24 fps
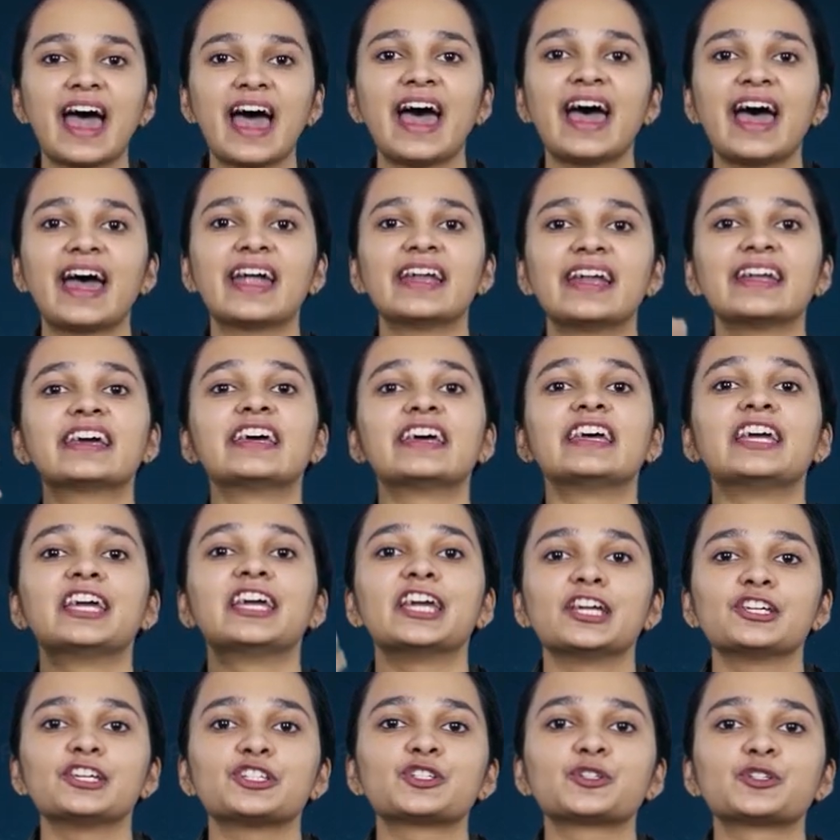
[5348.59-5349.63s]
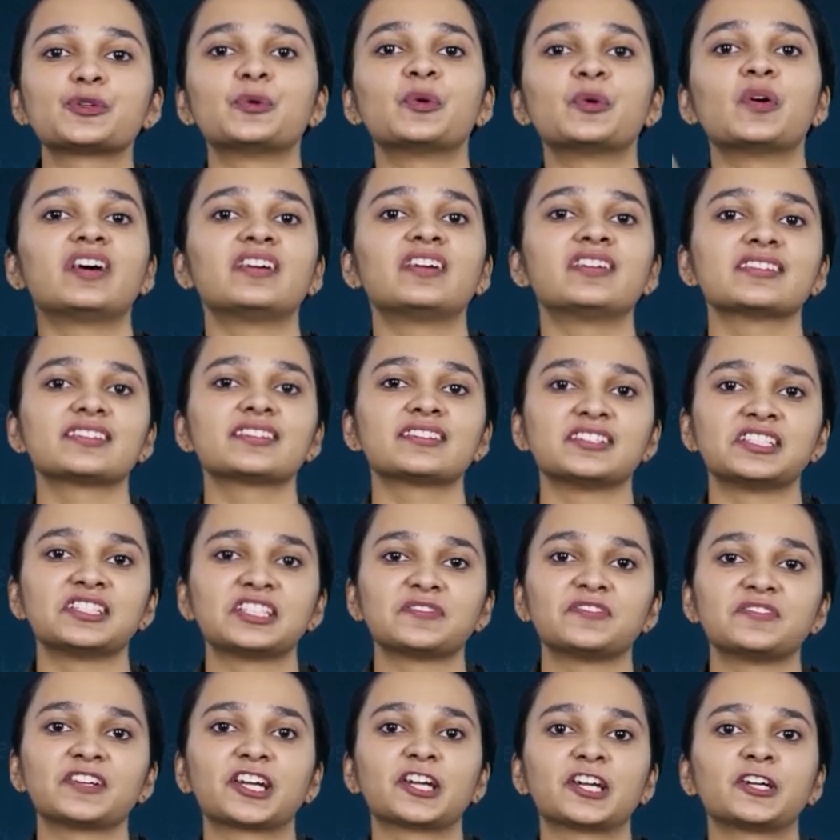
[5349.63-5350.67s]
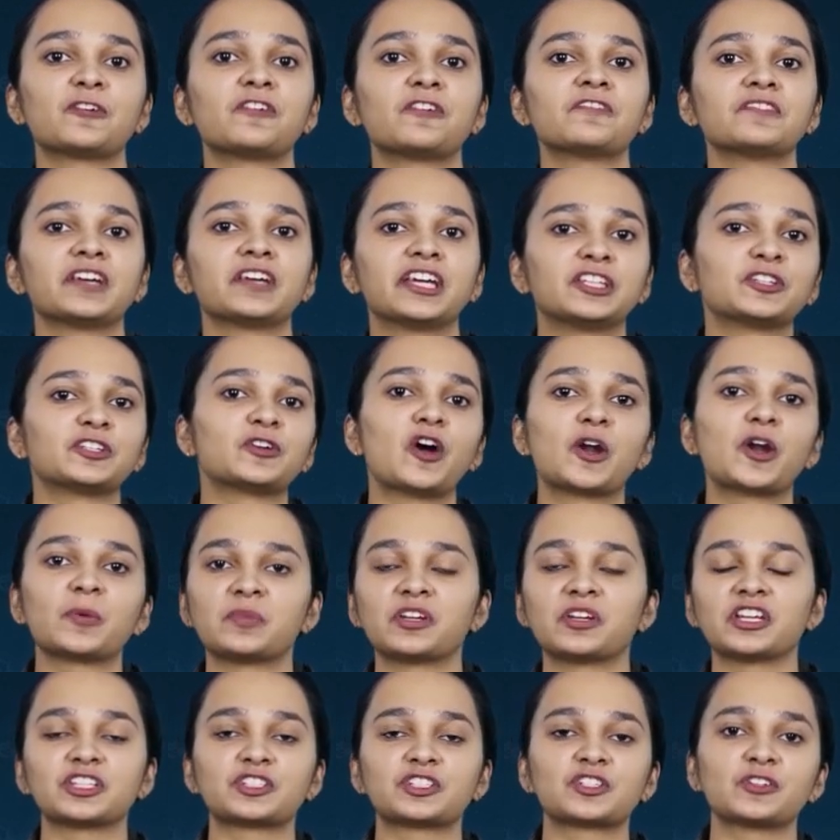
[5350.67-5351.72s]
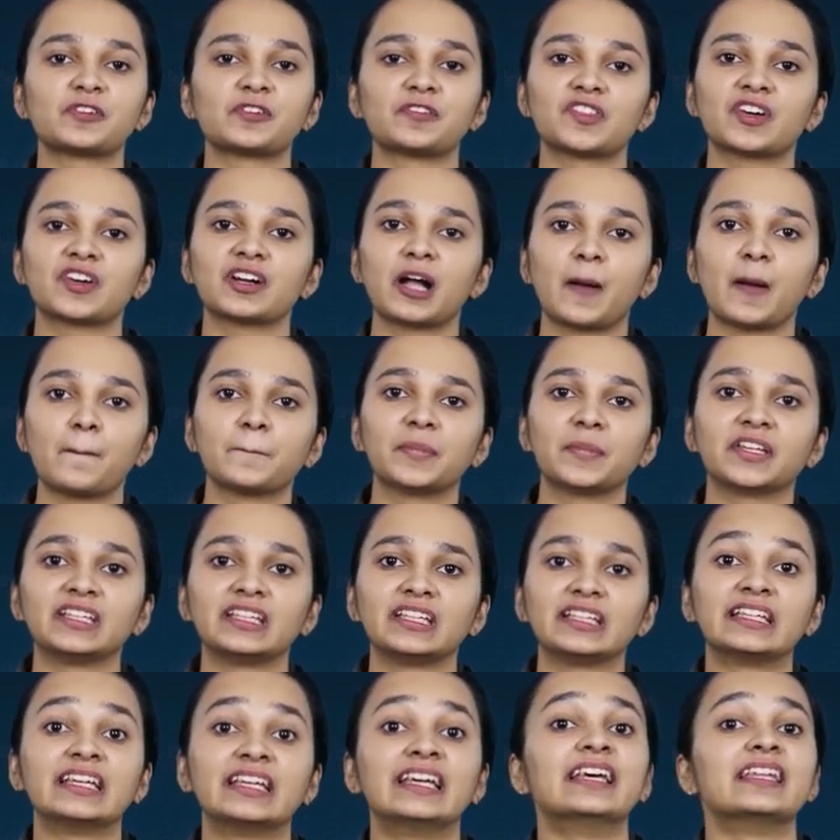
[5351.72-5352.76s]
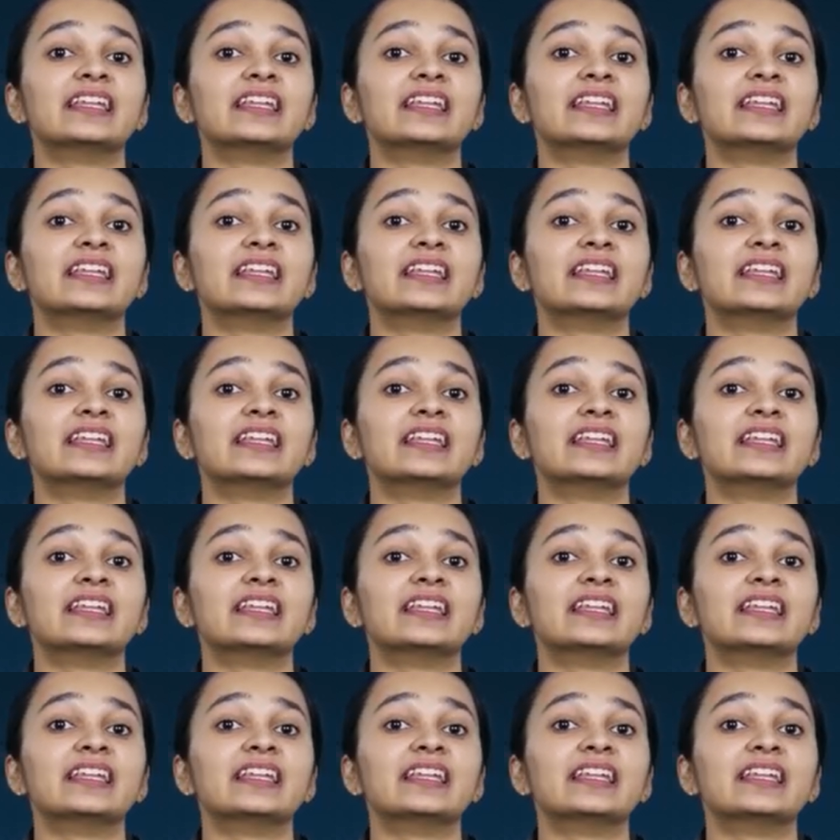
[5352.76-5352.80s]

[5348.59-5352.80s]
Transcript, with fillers: and issue a certificate of incorporation of the company.